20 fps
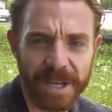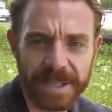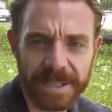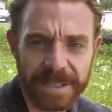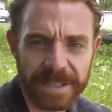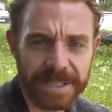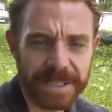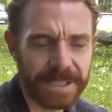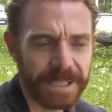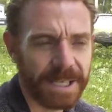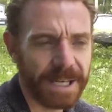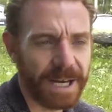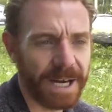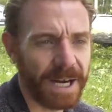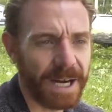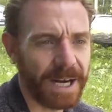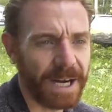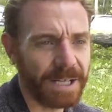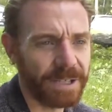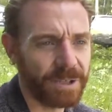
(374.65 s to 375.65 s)

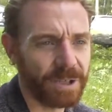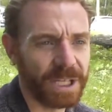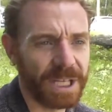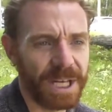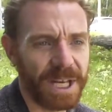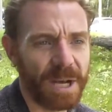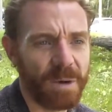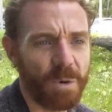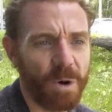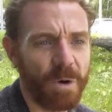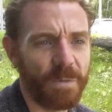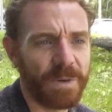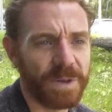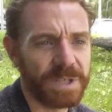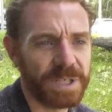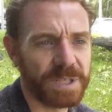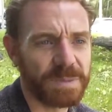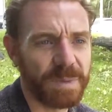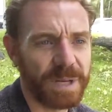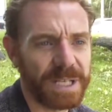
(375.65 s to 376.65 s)
Uh, non-linear warfare
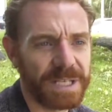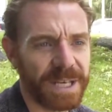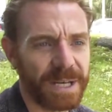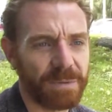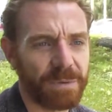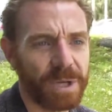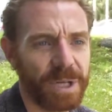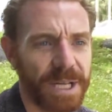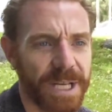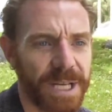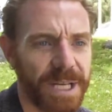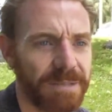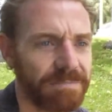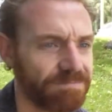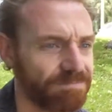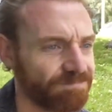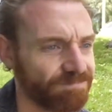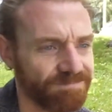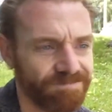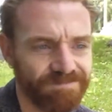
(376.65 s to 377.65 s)
just means like really
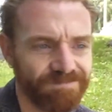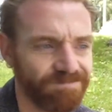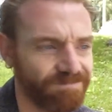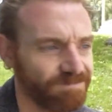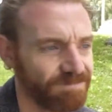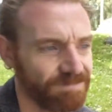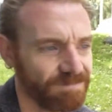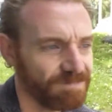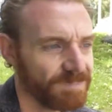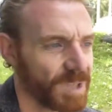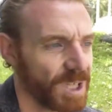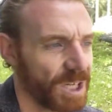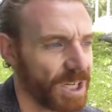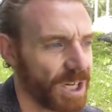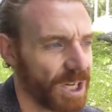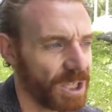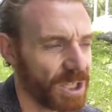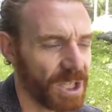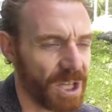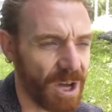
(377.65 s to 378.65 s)

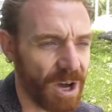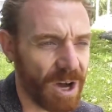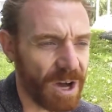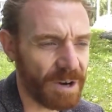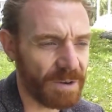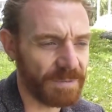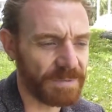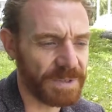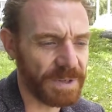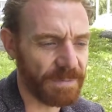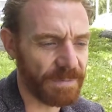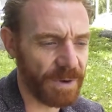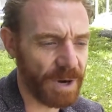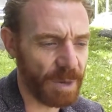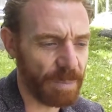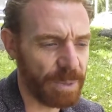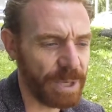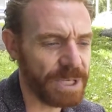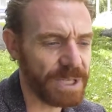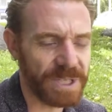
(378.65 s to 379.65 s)
a lot of
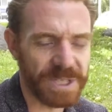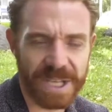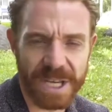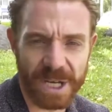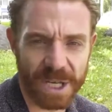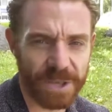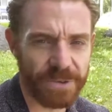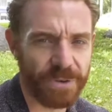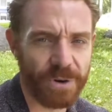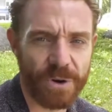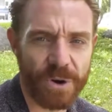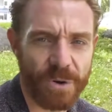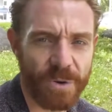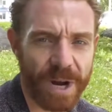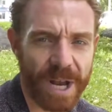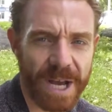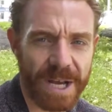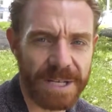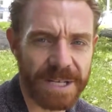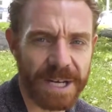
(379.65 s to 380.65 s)
different opinions getting thrown
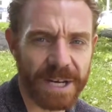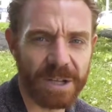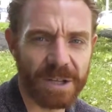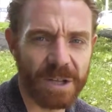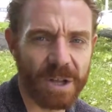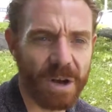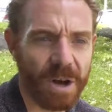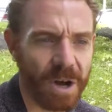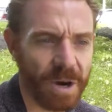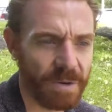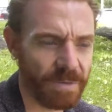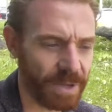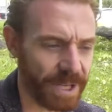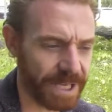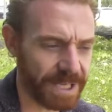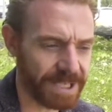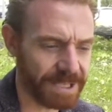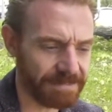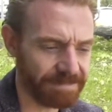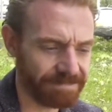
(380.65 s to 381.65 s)
around, and a lot of like,